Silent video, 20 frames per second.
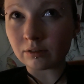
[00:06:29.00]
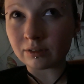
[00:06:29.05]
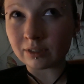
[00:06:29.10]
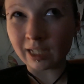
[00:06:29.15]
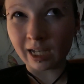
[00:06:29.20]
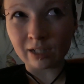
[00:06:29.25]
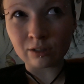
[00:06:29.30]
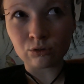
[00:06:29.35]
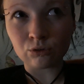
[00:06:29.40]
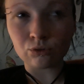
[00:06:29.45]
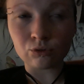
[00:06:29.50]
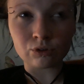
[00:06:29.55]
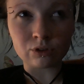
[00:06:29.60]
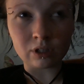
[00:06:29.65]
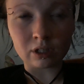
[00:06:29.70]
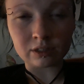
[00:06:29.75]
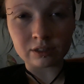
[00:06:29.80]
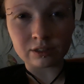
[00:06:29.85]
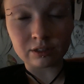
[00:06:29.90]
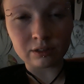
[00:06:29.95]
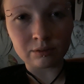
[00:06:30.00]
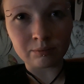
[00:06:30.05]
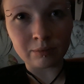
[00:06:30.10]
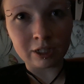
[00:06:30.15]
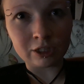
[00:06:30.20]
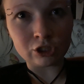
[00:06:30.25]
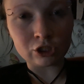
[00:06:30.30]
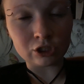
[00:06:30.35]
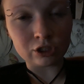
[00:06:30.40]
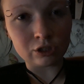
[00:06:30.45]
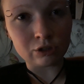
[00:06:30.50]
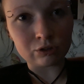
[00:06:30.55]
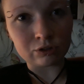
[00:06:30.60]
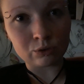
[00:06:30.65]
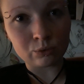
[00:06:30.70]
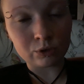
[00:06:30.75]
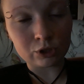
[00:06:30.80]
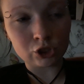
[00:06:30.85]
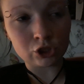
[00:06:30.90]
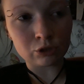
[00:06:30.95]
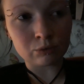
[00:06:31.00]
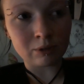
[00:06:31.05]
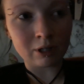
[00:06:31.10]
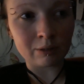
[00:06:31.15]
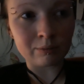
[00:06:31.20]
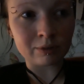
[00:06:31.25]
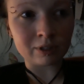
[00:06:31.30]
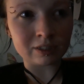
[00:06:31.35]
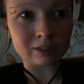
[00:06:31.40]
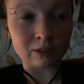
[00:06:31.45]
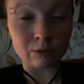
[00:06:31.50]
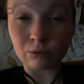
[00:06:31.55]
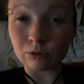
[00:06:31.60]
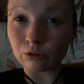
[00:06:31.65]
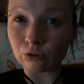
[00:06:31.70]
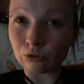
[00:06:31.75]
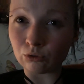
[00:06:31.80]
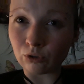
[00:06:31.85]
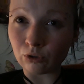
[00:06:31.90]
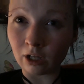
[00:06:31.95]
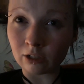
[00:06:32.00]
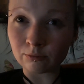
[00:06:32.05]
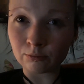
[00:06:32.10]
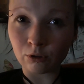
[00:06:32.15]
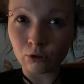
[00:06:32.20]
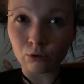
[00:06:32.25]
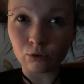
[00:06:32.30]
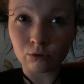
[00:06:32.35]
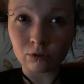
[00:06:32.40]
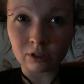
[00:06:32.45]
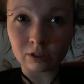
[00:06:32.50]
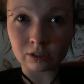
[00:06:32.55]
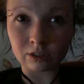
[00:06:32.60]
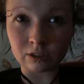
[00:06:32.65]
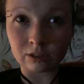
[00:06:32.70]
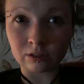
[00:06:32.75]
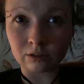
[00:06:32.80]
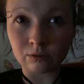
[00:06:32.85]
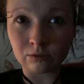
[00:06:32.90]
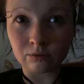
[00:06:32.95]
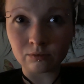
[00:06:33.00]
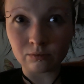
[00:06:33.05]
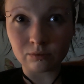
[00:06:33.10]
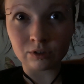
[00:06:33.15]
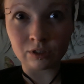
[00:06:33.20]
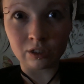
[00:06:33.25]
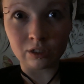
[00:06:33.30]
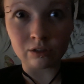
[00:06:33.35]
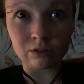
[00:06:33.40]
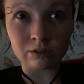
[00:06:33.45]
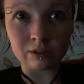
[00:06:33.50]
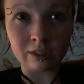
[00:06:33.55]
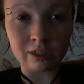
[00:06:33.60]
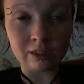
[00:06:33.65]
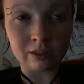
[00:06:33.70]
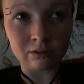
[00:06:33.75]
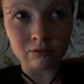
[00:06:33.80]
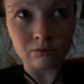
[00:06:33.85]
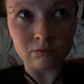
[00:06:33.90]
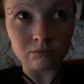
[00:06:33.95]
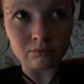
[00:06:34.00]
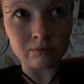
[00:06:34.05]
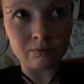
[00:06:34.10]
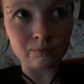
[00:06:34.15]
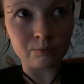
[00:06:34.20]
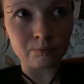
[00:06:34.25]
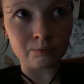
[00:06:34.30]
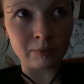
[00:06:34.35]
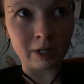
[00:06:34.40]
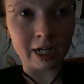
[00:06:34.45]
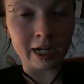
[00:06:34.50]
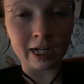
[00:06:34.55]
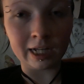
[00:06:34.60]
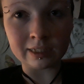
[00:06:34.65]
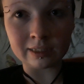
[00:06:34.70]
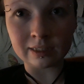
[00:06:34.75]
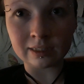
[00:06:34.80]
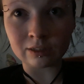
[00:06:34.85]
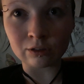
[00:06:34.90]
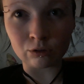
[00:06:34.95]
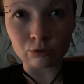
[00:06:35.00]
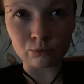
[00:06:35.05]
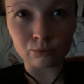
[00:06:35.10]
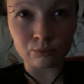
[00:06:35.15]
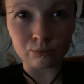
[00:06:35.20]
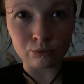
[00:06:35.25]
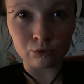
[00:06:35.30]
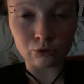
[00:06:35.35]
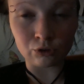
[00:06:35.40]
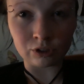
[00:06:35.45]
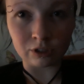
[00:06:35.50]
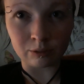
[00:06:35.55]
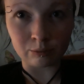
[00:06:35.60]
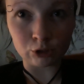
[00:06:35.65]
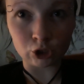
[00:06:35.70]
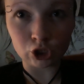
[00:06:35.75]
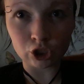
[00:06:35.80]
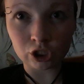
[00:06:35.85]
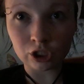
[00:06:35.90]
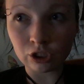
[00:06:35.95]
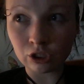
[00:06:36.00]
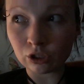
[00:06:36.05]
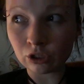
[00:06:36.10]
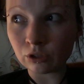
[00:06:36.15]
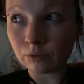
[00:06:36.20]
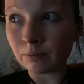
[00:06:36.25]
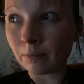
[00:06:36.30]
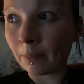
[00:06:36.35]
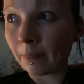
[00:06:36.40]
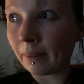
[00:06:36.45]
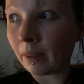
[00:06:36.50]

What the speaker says: Tattoos are still majorly on question mark because I want to do hand poke, as in single needle by hand, not using a machine.